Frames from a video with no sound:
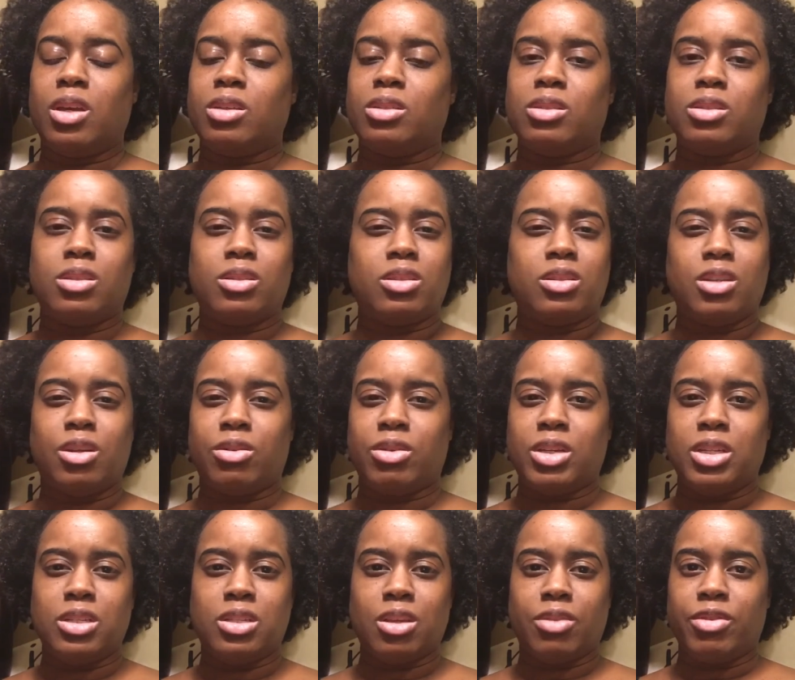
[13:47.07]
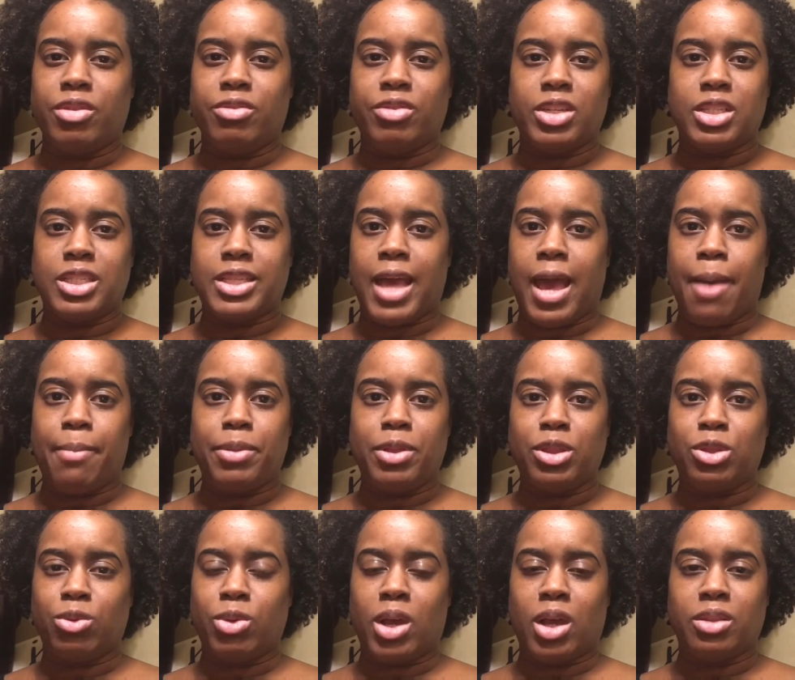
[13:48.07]
A series of events happen
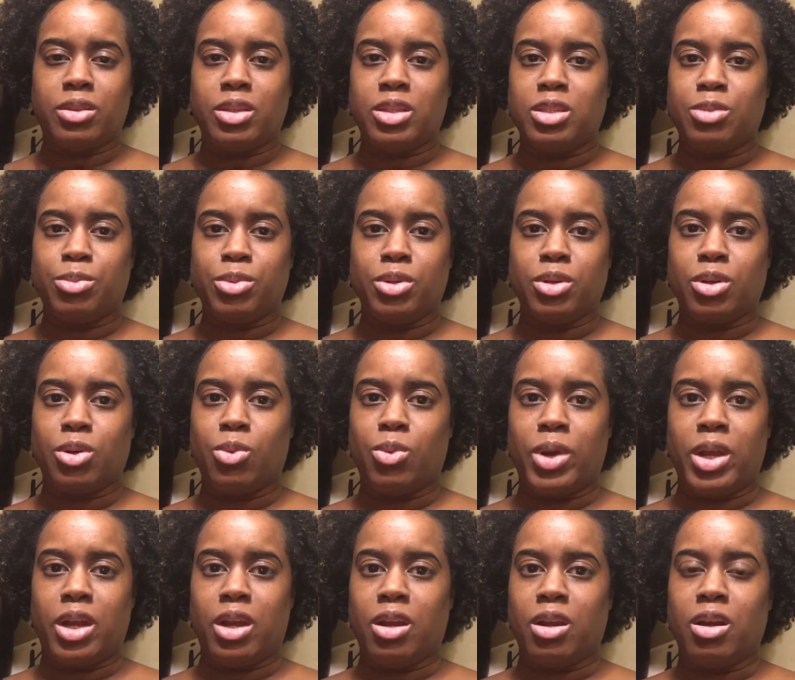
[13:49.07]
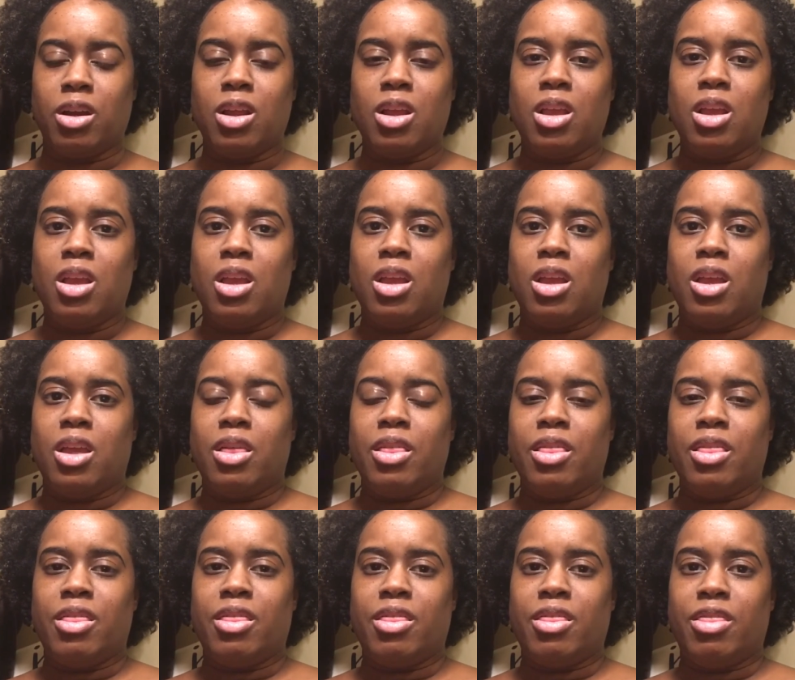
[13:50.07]
throughout this book where
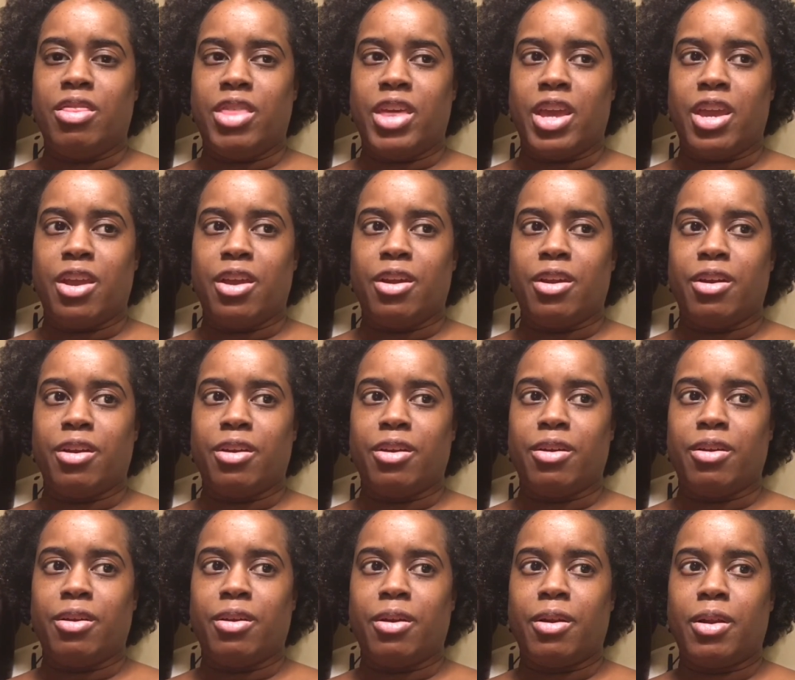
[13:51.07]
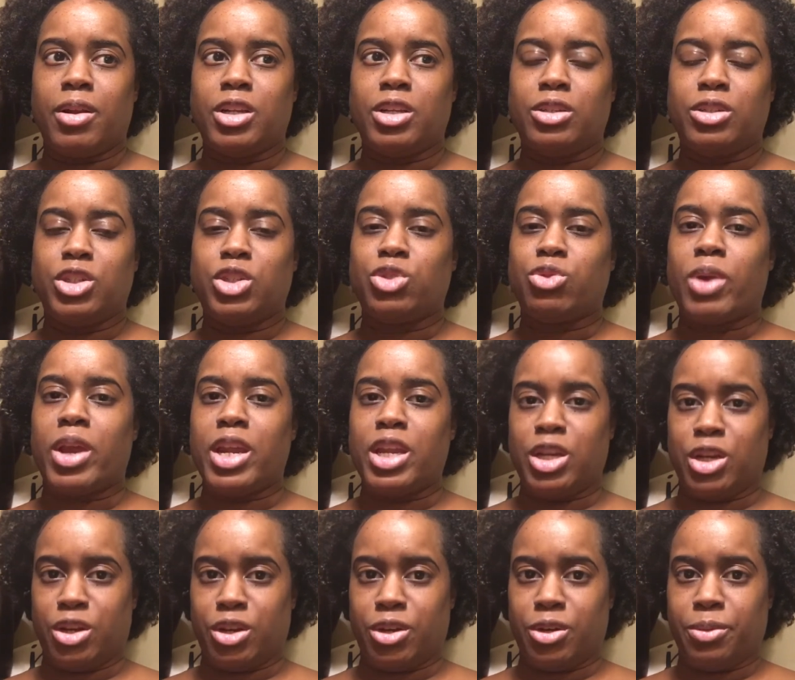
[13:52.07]
their
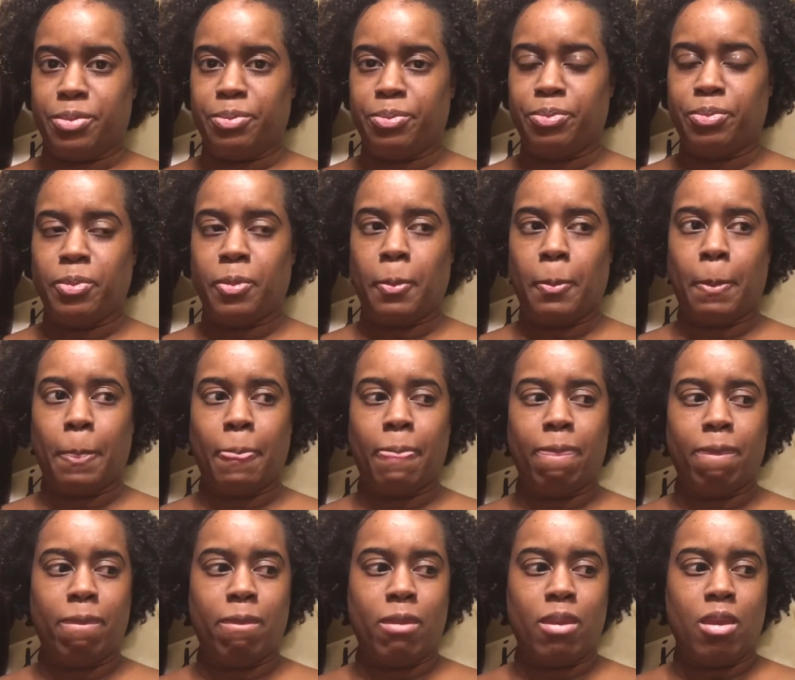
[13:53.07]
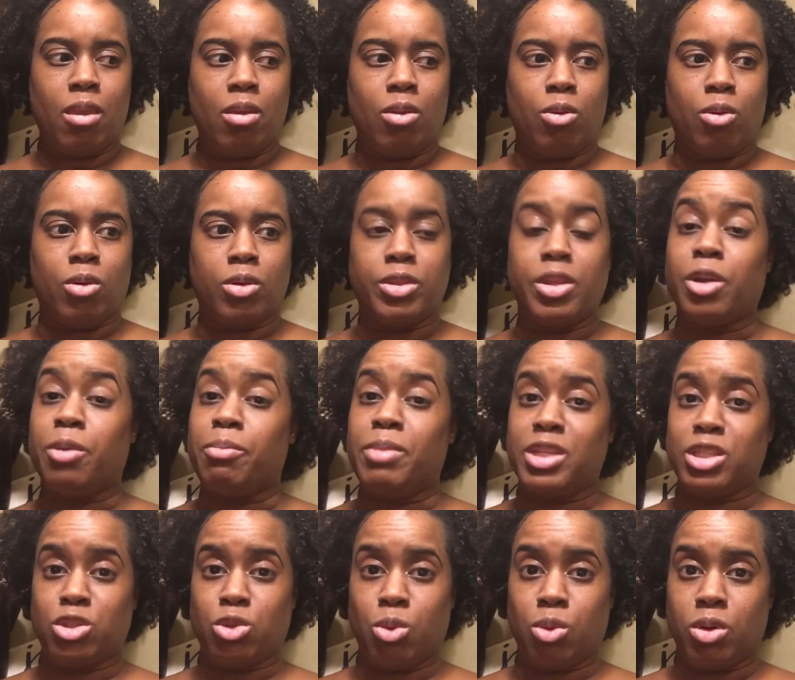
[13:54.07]
trainer or their
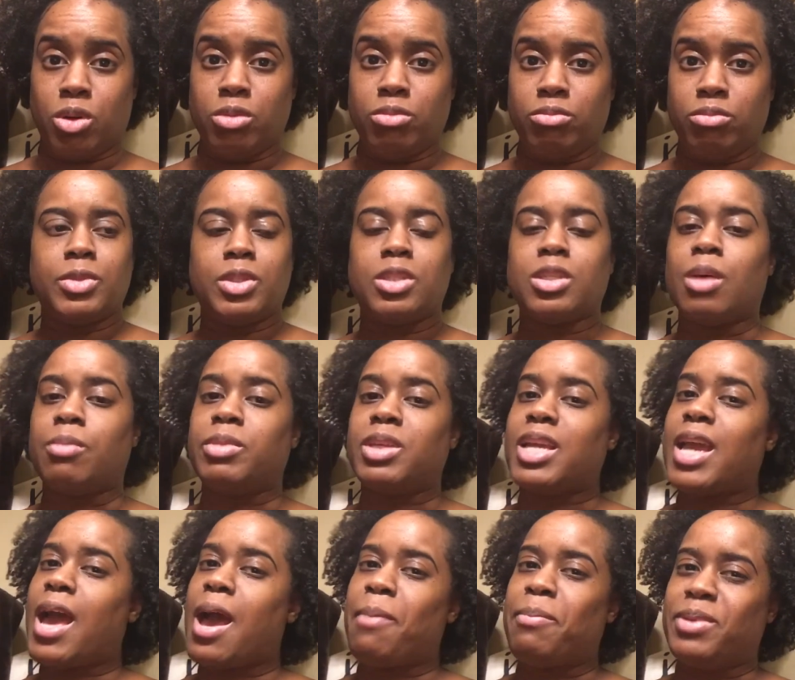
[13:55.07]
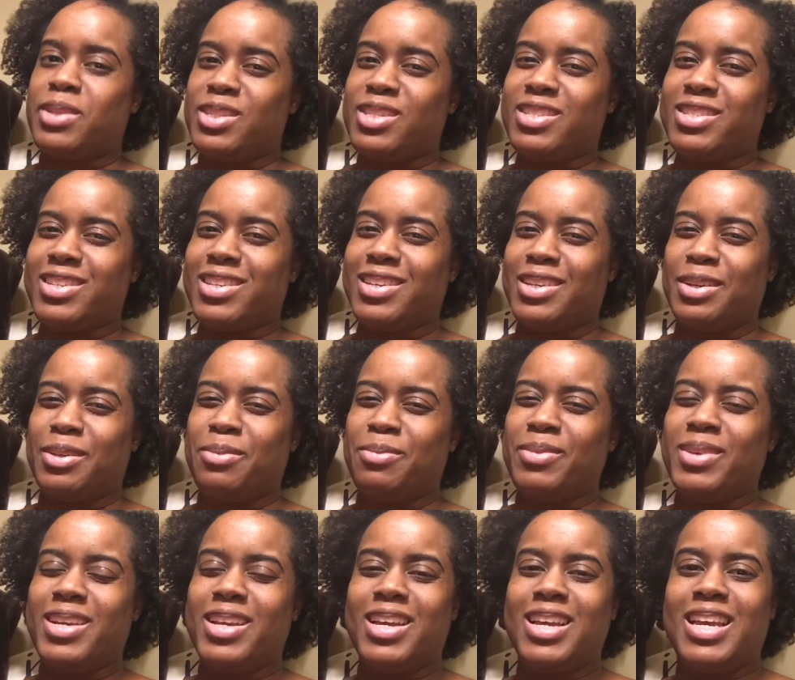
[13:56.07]
mentor, something happens to him,
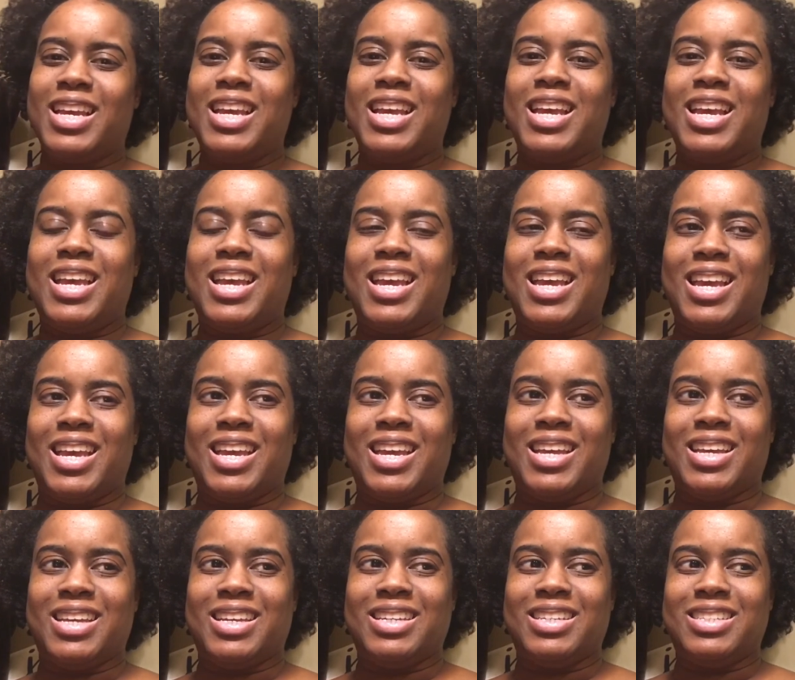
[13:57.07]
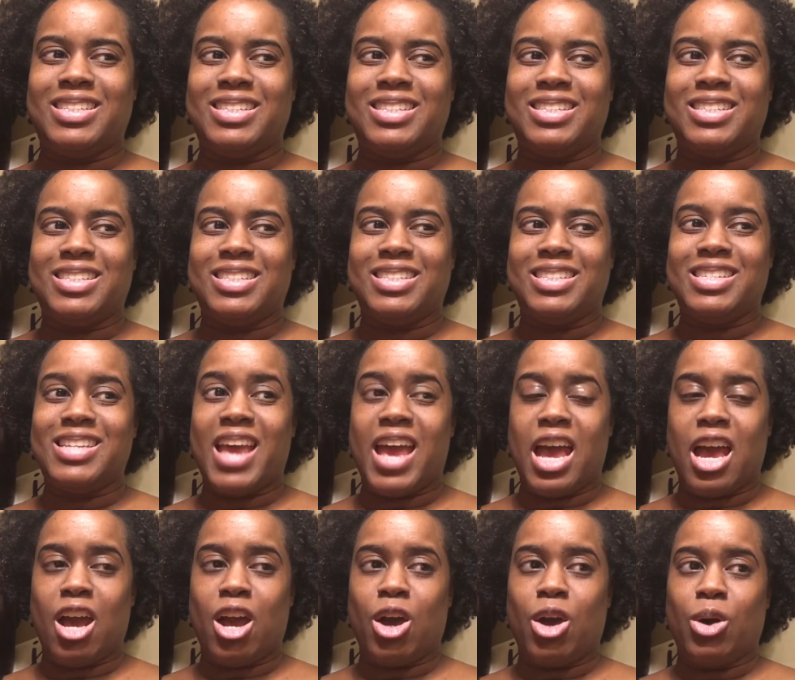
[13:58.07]
and
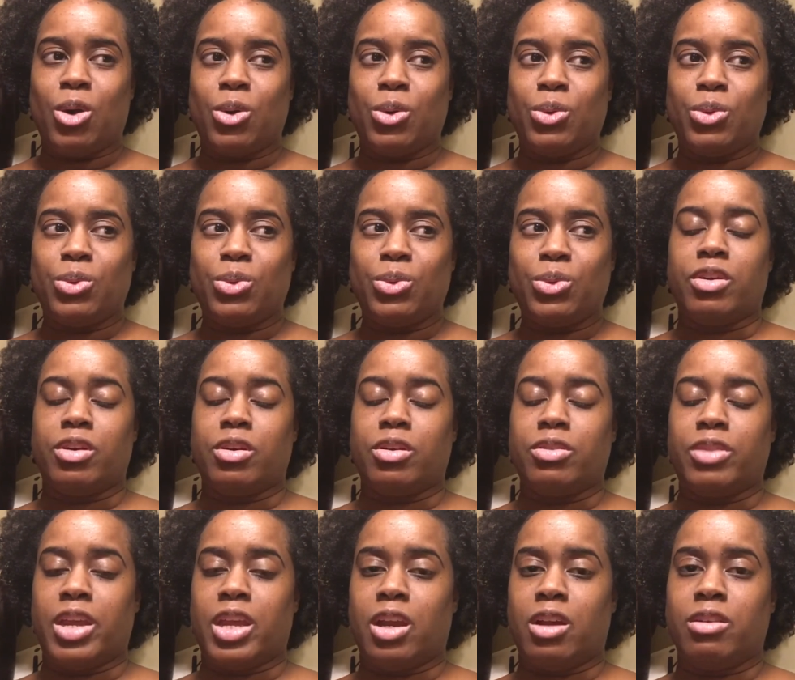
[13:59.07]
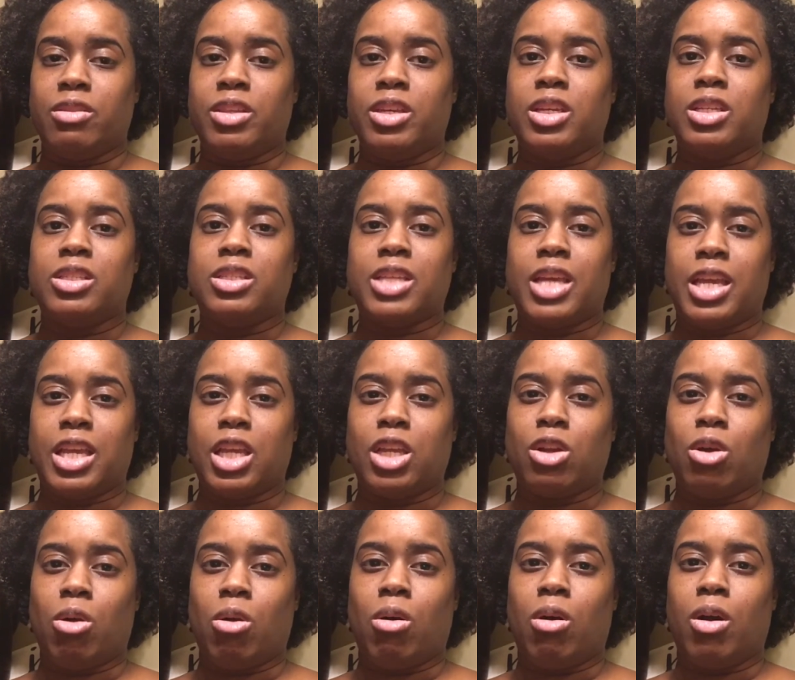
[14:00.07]
now they are then taken
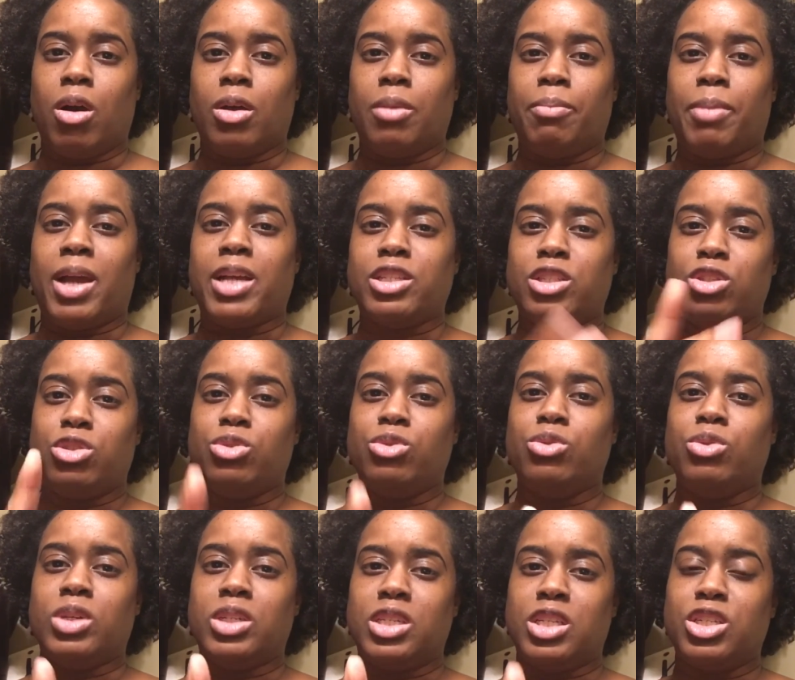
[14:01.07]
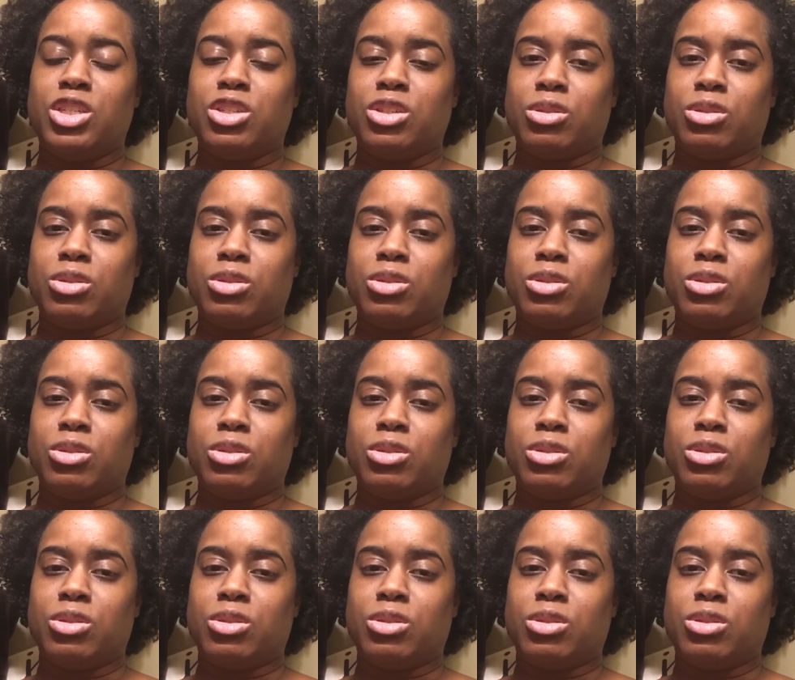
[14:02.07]
on by 2 additional